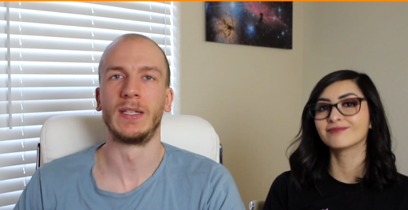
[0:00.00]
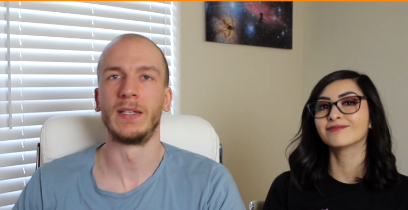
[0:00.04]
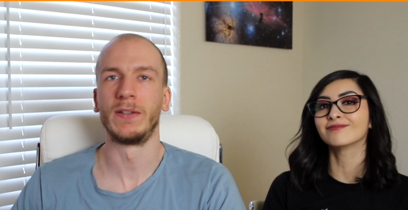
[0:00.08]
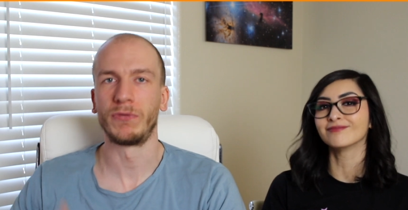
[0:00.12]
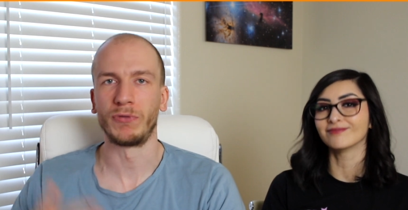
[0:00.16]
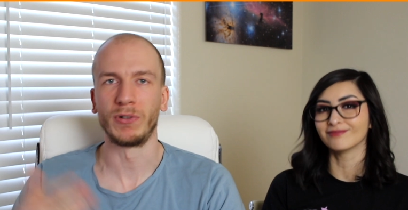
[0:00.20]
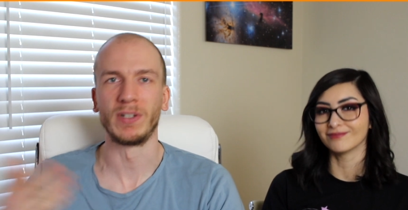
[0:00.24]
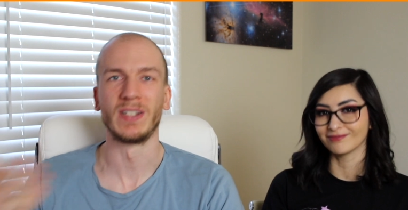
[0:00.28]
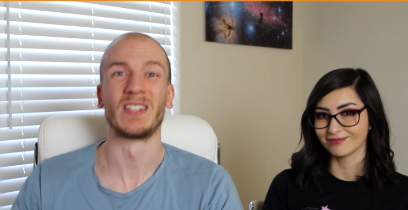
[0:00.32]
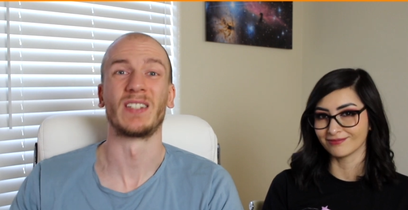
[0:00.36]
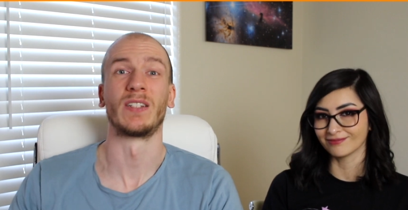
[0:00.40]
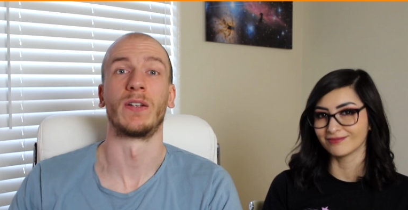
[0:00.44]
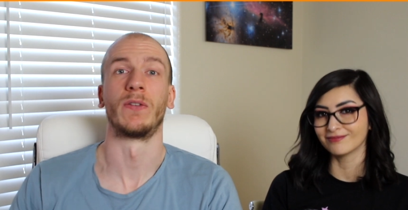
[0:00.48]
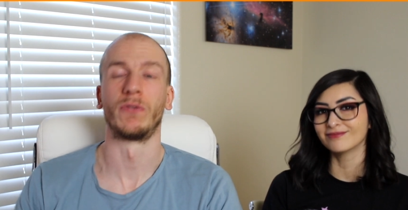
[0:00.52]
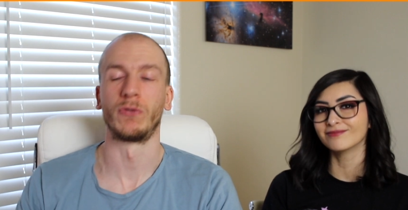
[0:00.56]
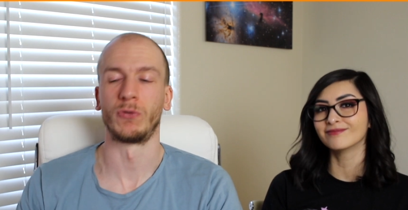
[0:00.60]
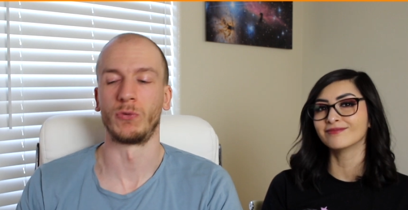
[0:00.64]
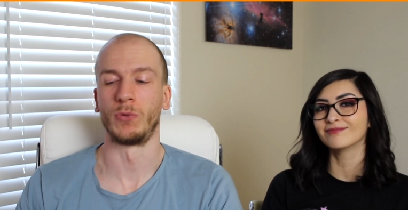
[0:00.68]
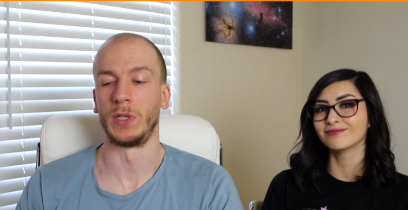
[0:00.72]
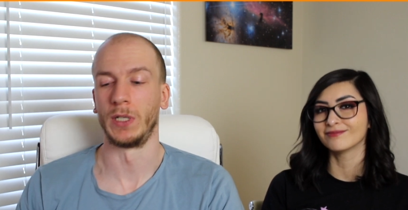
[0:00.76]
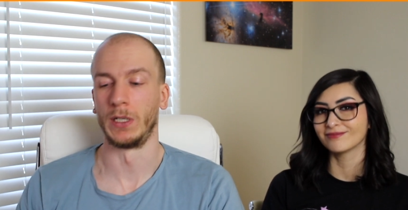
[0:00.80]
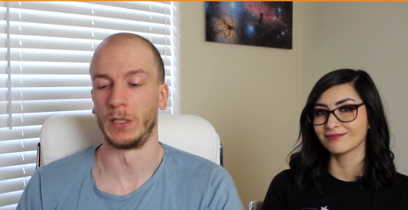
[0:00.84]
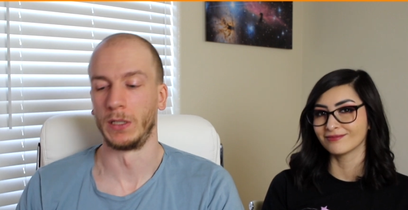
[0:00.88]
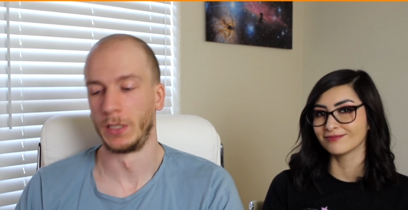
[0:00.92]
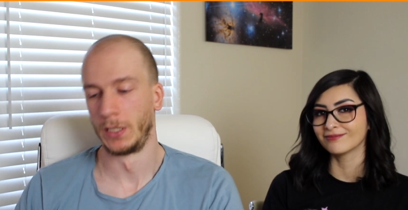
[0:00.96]
Speaker 1: different
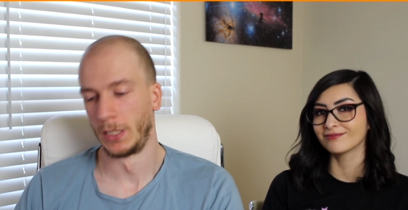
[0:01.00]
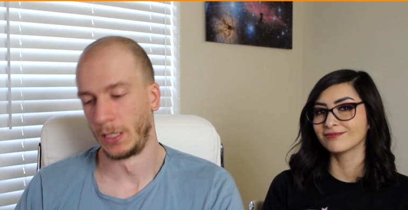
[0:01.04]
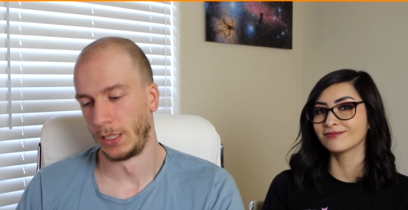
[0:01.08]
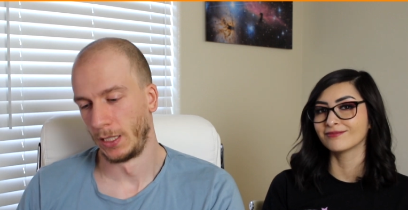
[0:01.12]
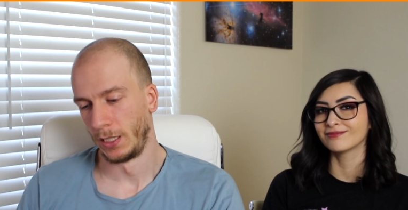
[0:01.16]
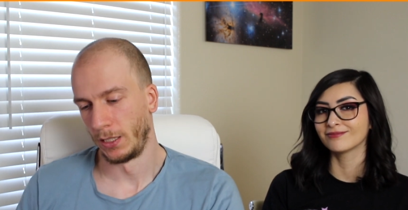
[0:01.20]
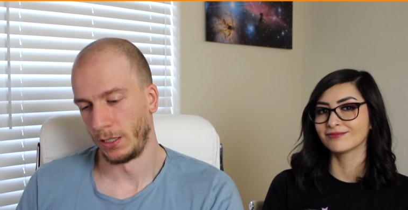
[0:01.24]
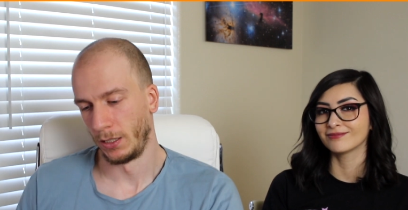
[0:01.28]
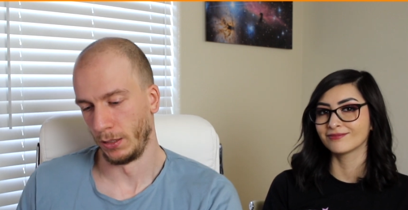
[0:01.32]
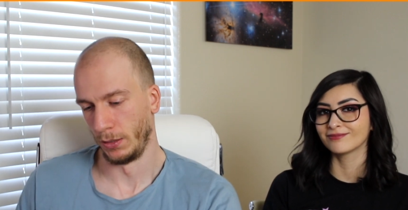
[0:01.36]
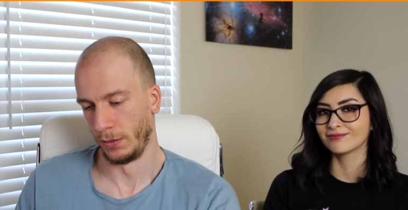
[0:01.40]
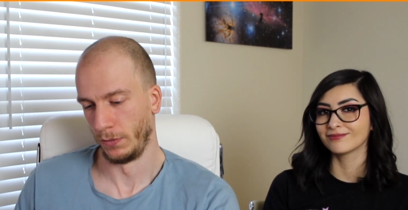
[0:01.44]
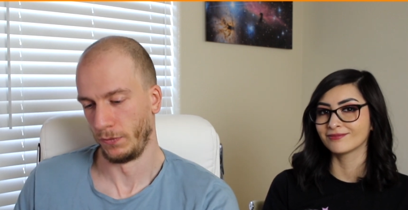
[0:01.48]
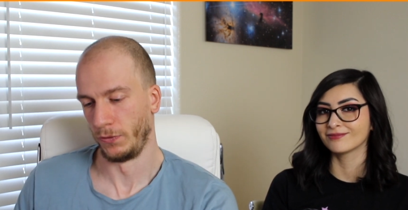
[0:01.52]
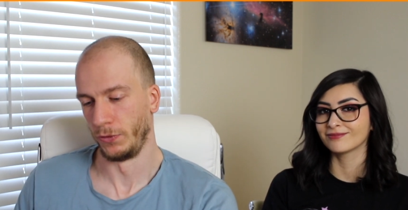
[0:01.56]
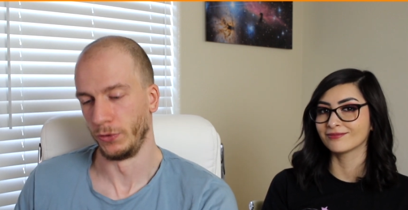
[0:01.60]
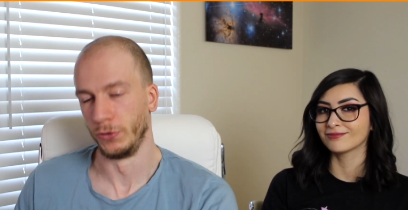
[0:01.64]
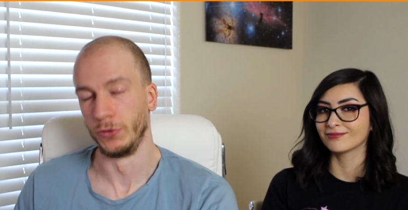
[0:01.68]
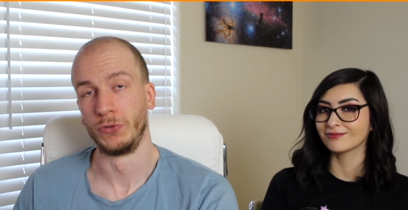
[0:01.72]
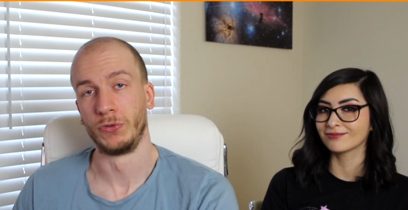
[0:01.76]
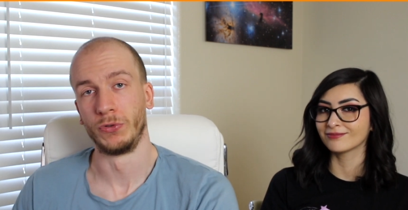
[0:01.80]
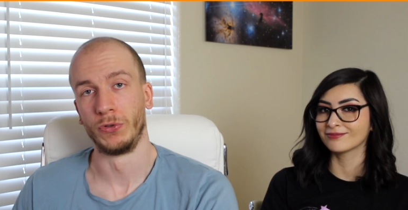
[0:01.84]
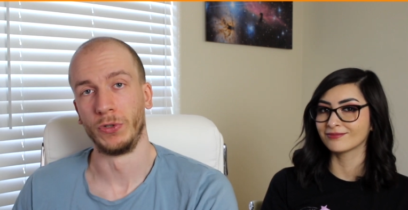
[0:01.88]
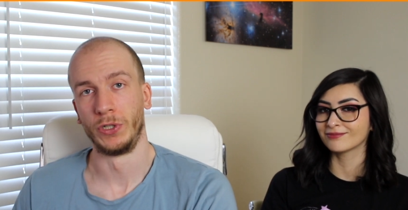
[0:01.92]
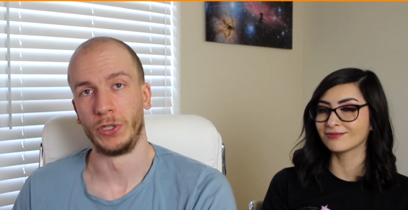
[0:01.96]
software uh, for you
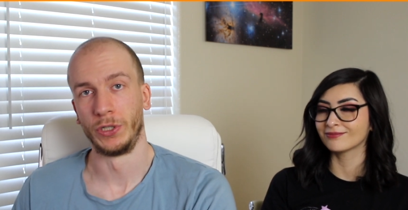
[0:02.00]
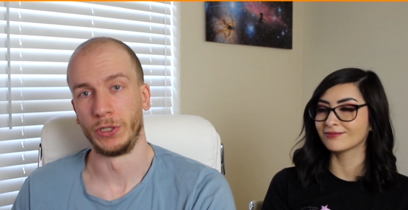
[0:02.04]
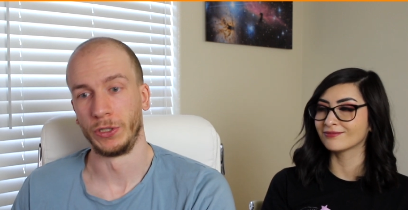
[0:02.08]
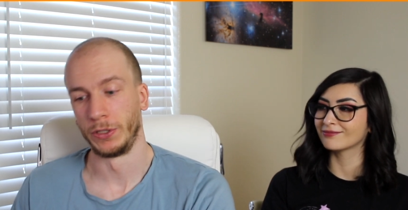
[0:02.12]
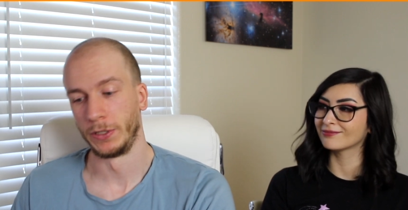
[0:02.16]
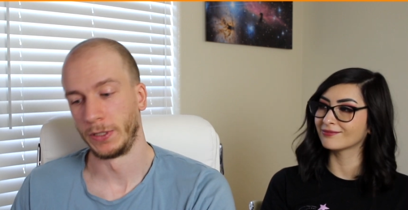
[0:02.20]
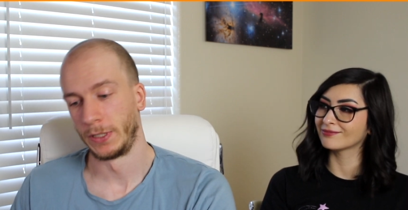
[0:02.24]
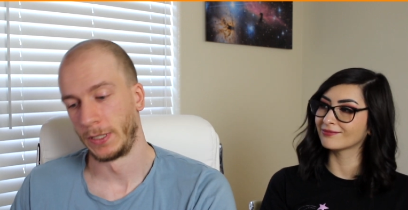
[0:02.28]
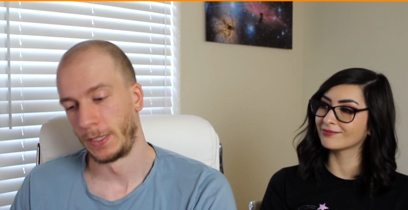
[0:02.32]
to learn.